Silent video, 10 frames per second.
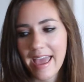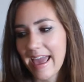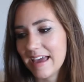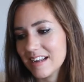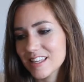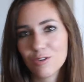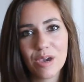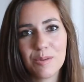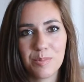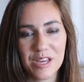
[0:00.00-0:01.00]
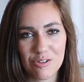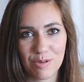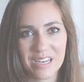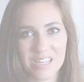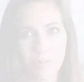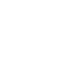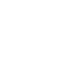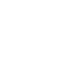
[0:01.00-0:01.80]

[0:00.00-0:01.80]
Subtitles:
and it's a great beach read as well.